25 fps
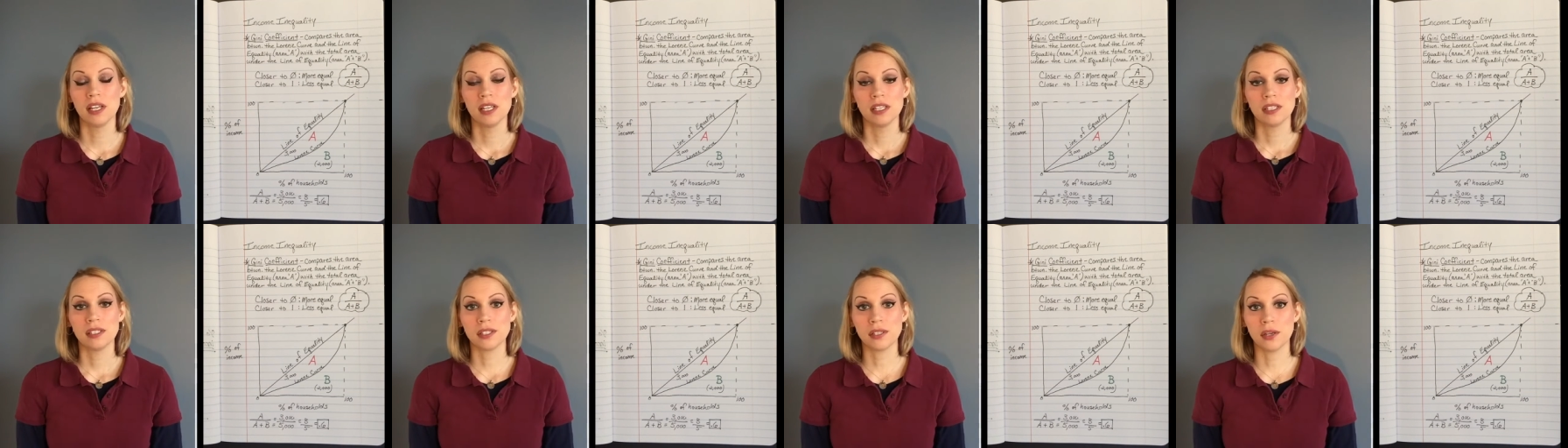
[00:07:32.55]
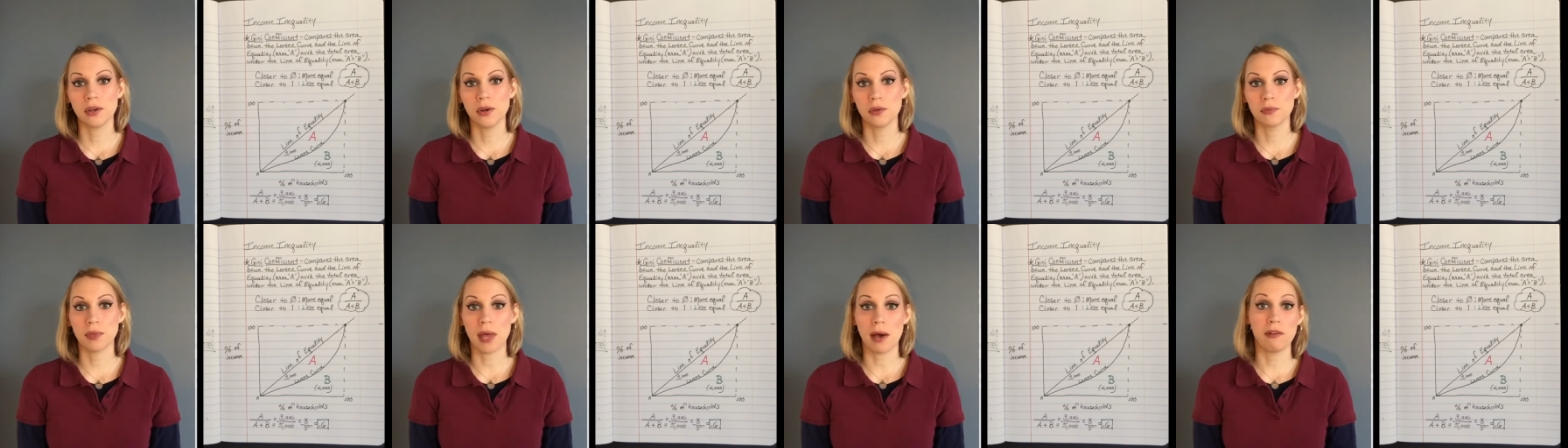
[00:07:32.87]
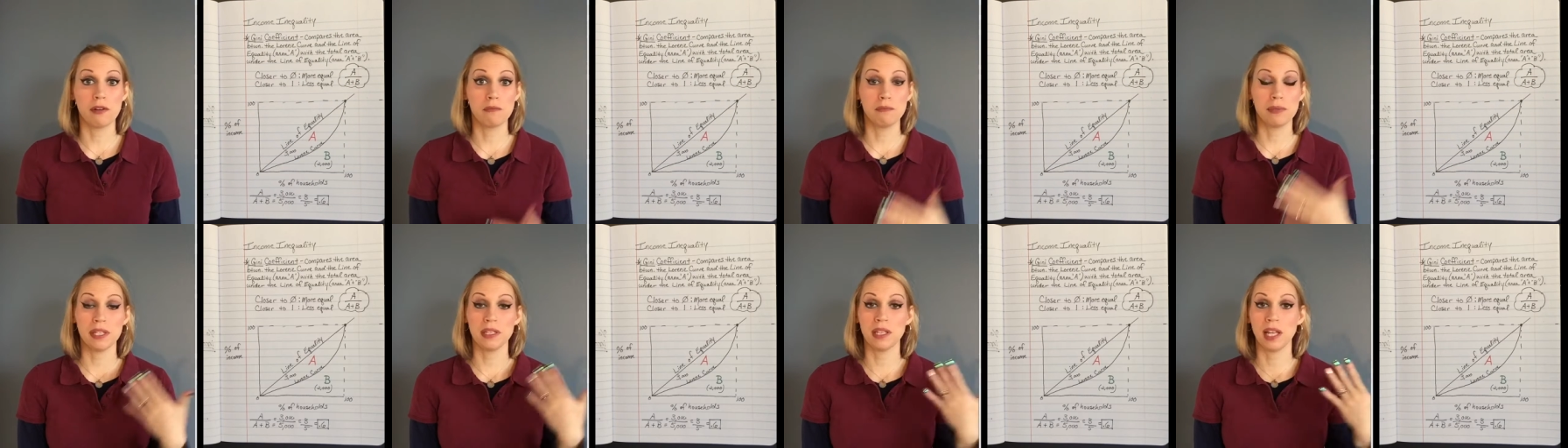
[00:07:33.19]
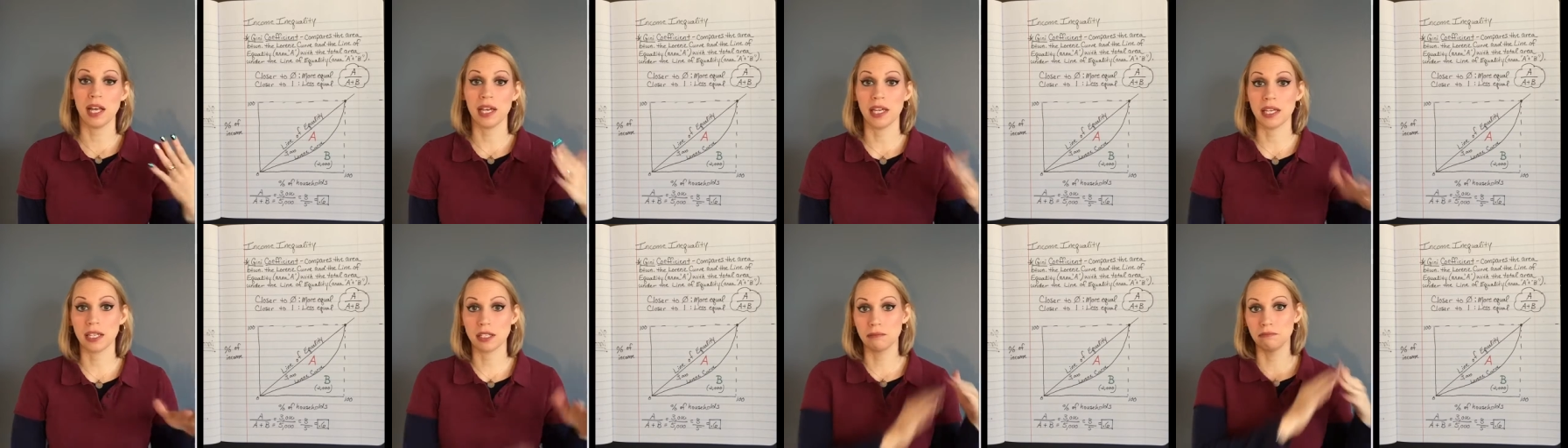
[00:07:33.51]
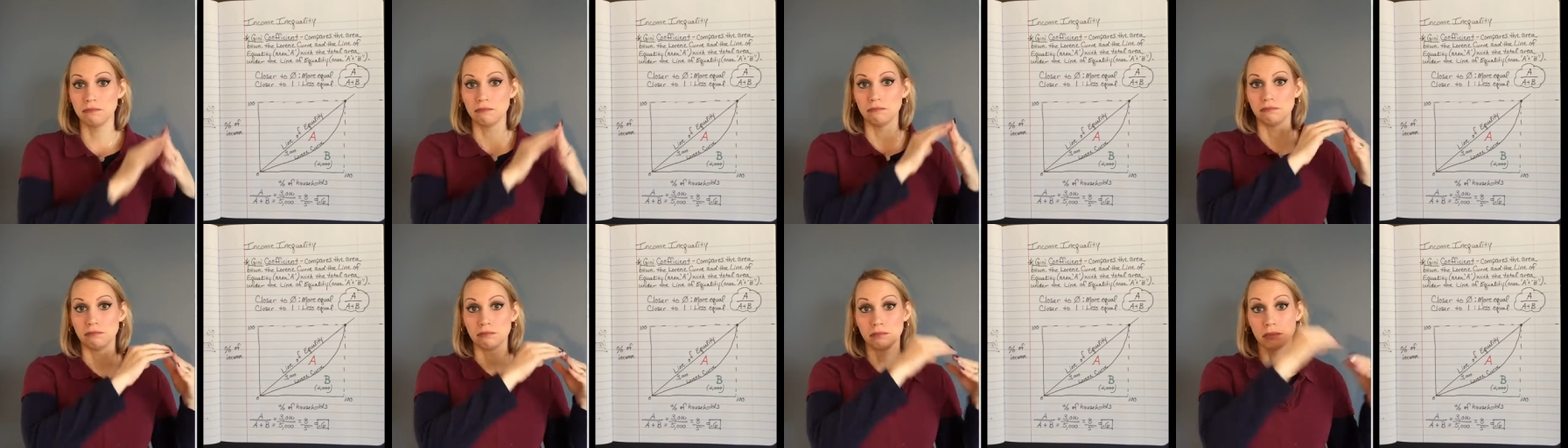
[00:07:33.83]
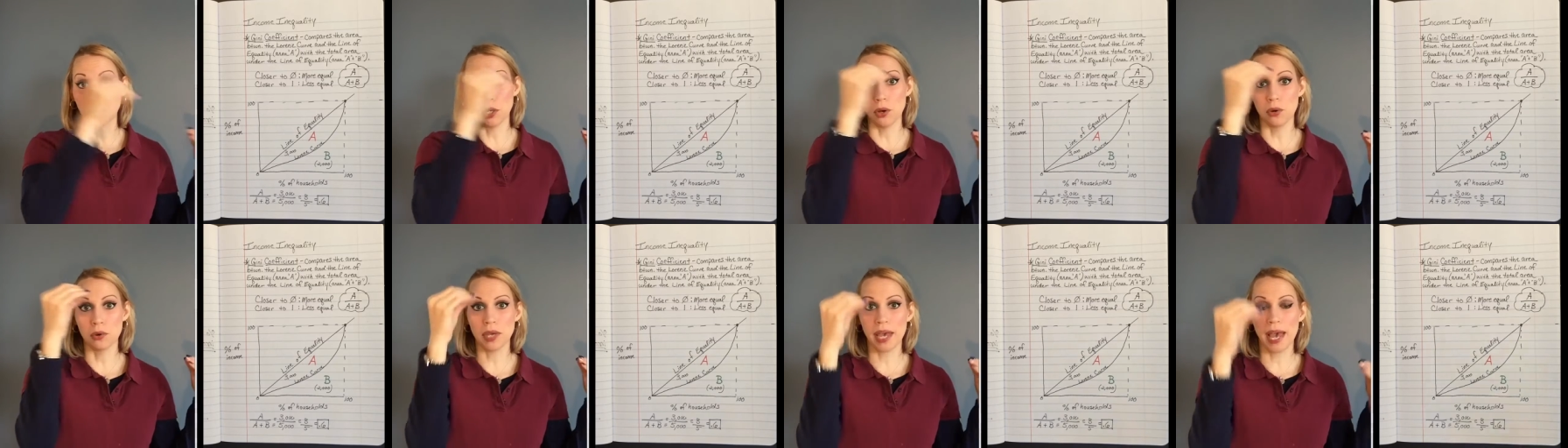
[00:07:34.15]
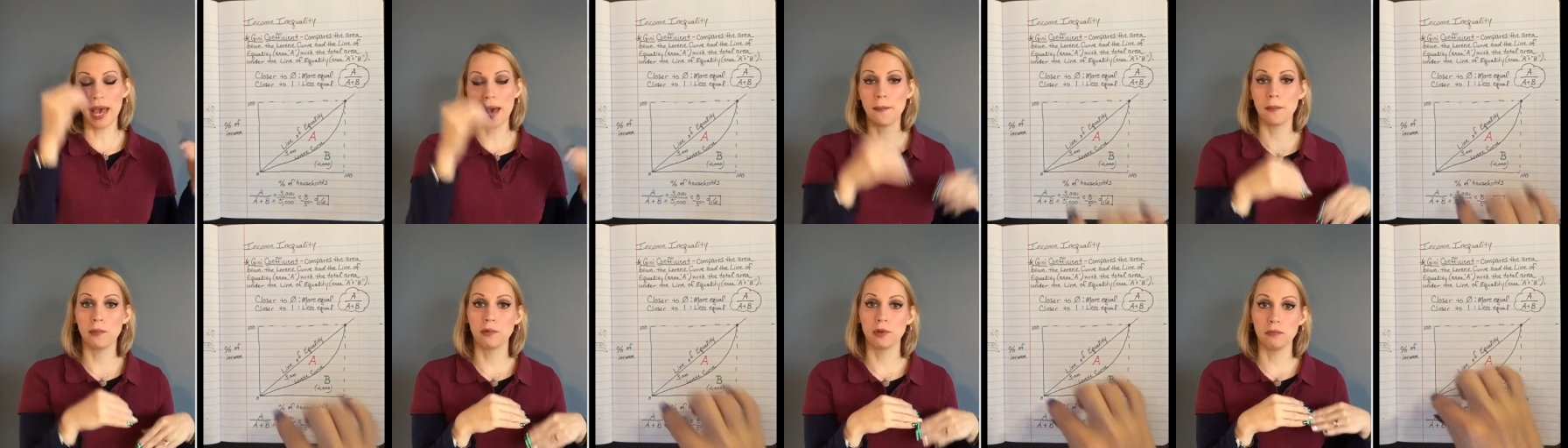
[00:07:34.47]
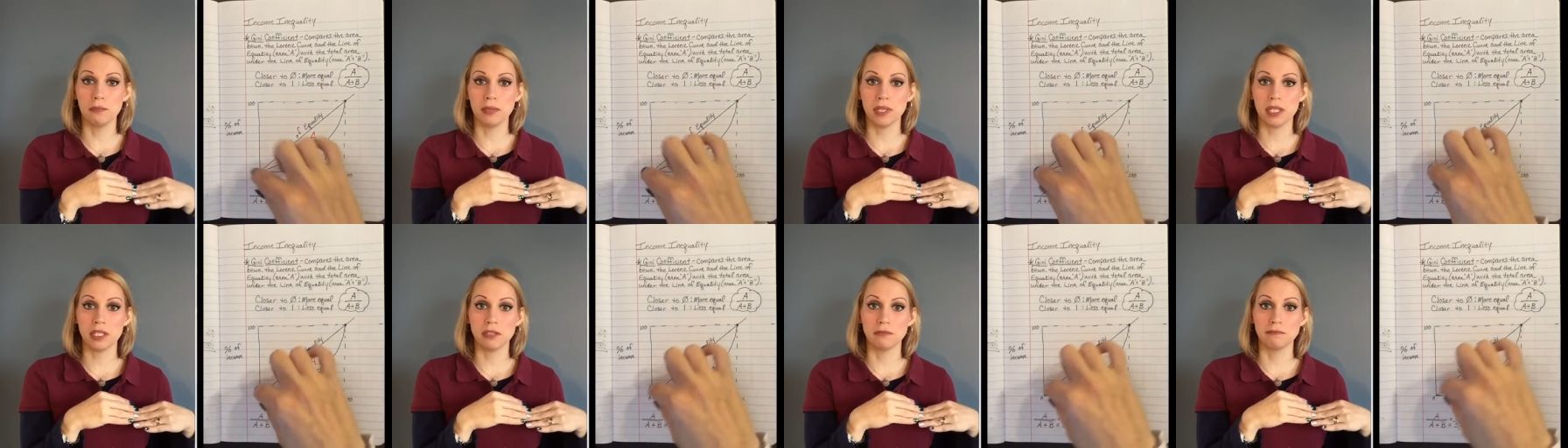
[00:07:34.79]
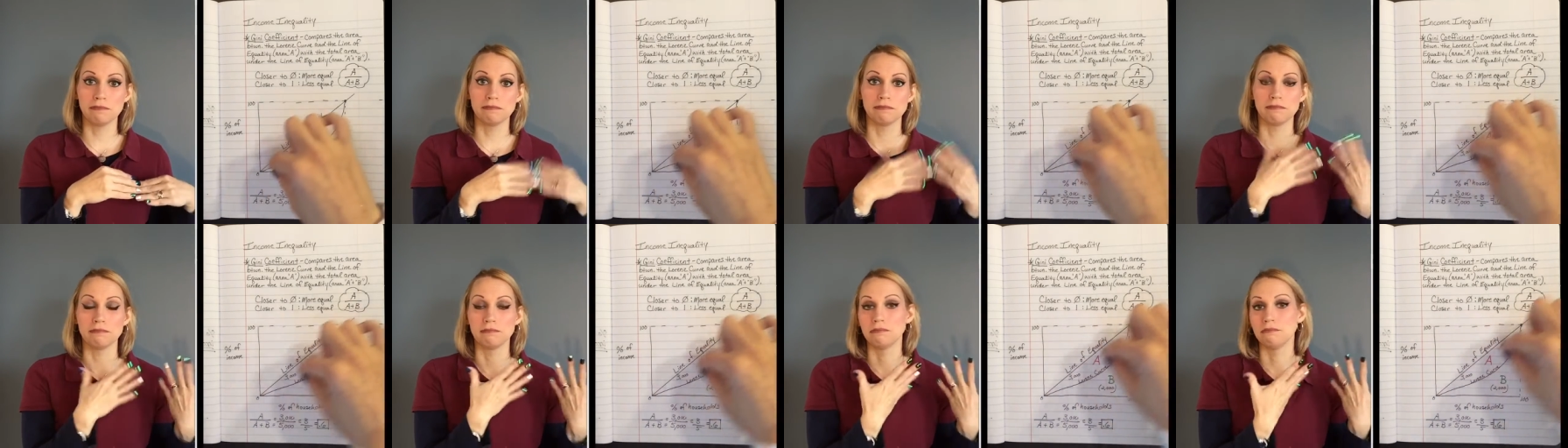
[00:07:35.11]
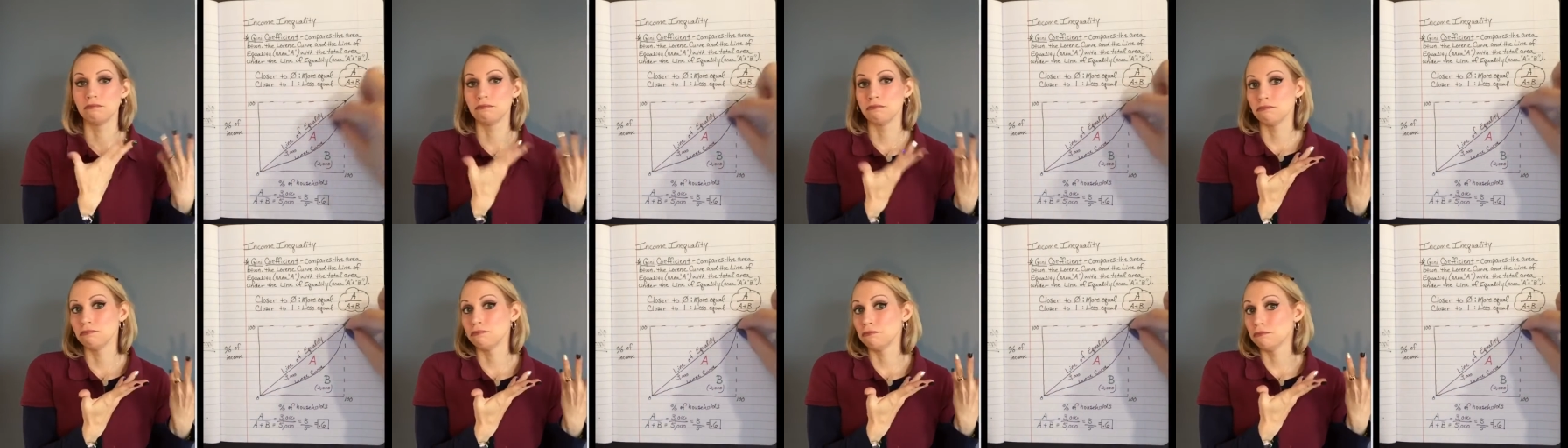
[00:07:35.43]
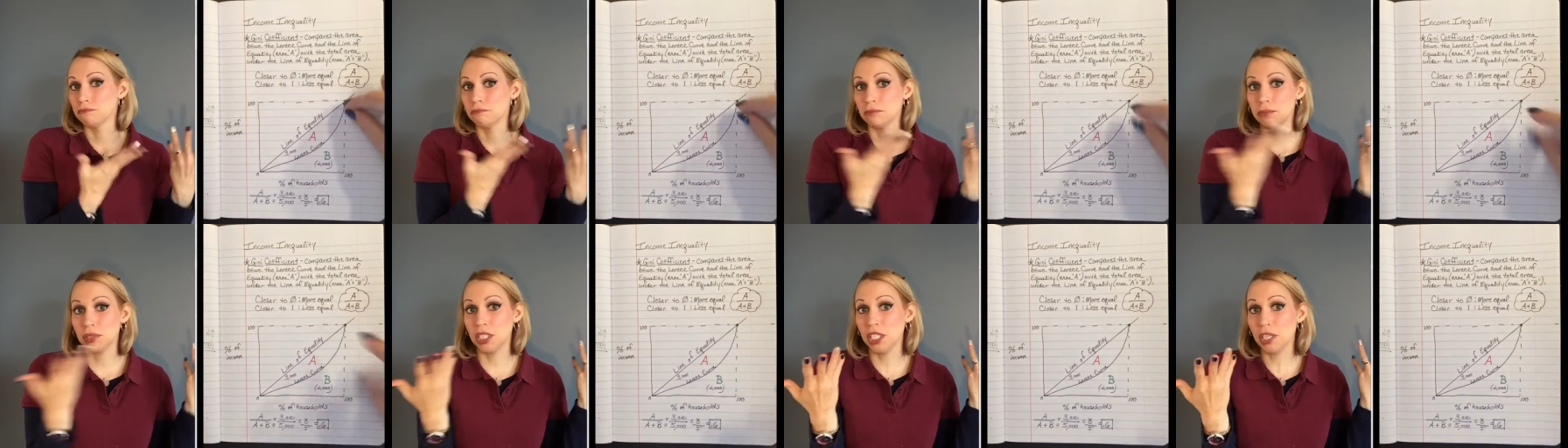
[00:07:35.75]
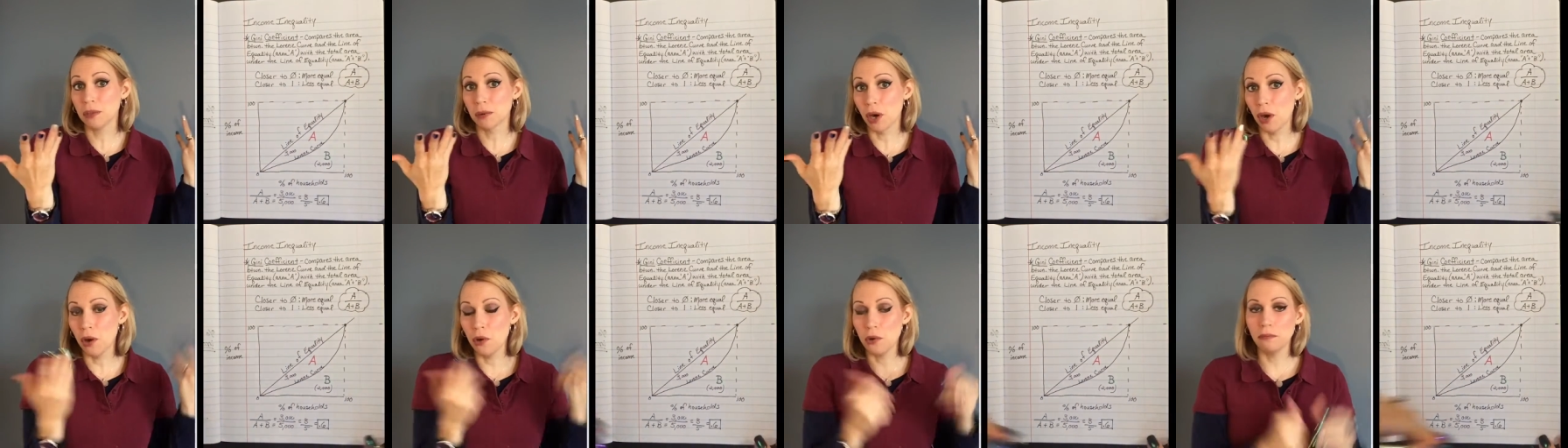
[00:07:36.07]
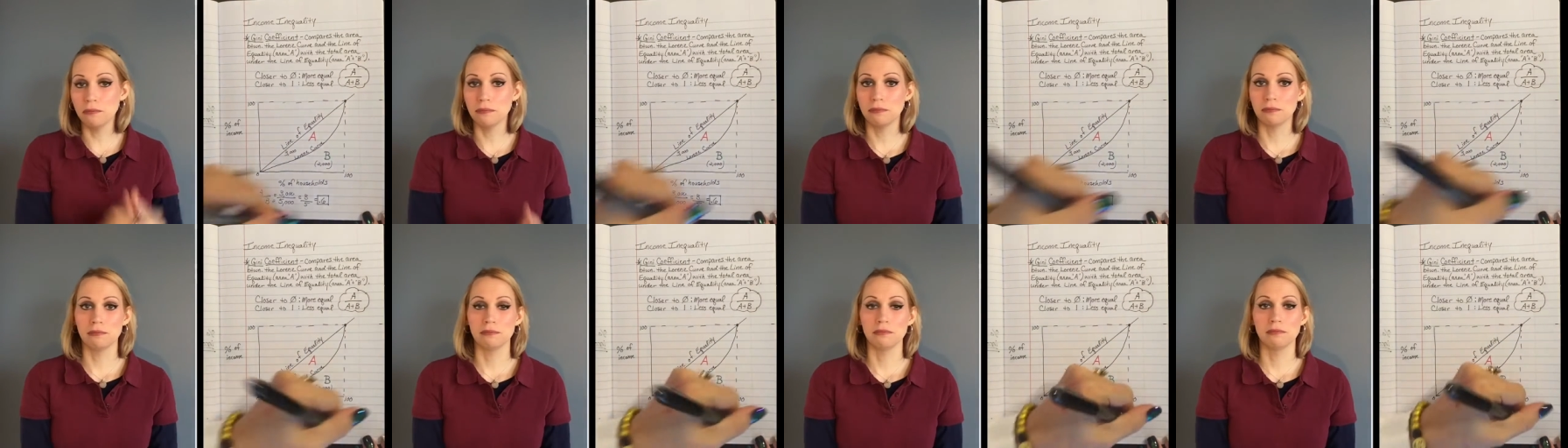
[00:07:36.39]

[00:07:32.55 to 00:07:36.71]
So that would be like, no gap would be 0